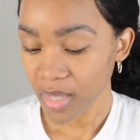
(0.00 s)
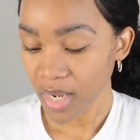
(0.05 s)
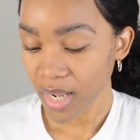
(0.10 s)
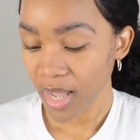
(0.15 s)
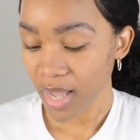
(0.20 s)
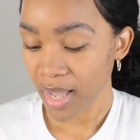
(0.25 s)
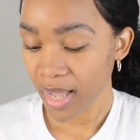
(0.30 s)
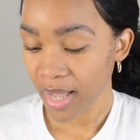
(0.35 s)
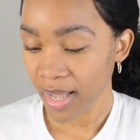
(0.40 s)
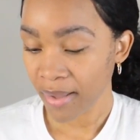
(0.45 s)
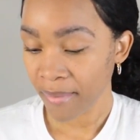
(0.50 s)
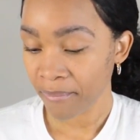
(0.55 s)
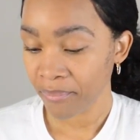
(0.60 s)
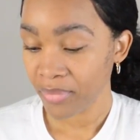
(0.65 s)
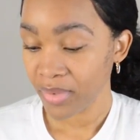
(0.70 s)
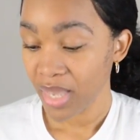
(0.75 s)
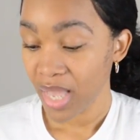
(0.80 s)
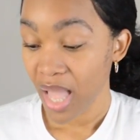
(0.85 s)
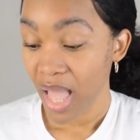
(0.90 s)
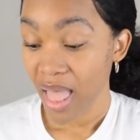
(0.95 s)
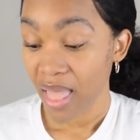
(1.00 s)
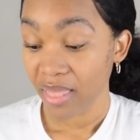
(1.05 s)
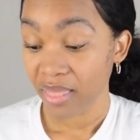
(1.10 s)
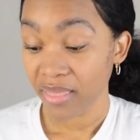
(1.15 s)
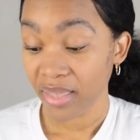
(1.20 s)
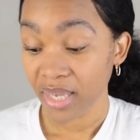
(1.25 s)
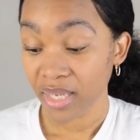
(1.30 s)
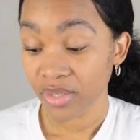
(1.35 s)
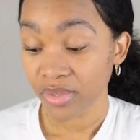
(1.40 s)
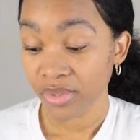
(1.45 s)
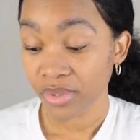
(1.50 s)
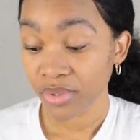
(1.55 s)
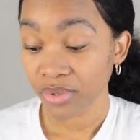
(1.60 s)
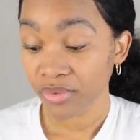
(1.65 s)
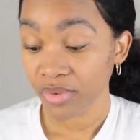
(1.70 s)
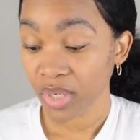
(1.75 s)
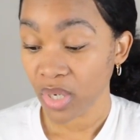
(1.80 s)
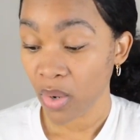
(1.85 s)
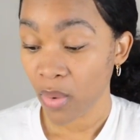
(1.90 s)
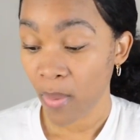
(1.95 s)
Um, they do
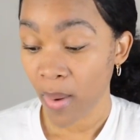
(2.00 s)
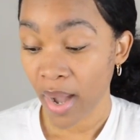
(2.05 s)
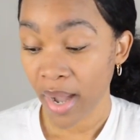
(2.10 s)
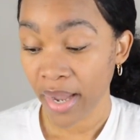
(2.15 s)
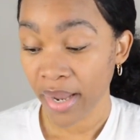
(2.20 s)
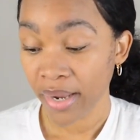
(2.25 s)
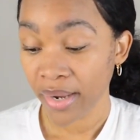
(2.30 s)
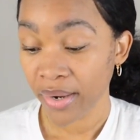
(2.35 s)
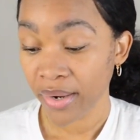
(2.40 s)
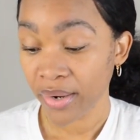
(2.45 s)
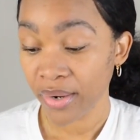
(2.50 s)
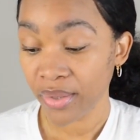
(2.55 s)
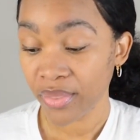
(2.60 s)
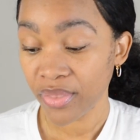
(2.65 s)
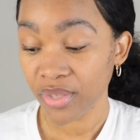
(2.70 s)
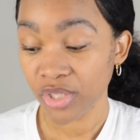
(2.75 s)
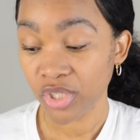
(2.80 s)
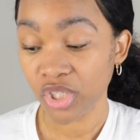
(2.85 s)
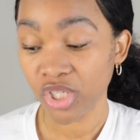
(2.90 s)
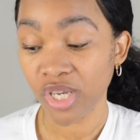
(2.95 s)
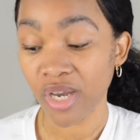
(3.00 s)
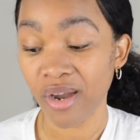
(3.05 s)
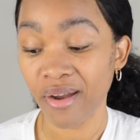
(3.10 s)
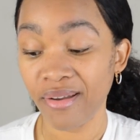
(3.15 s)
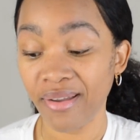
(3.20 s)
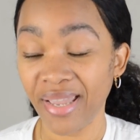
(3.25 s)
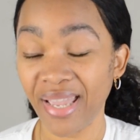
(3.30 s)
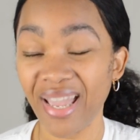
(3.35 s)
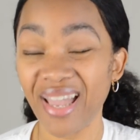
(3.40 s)
require the G R E.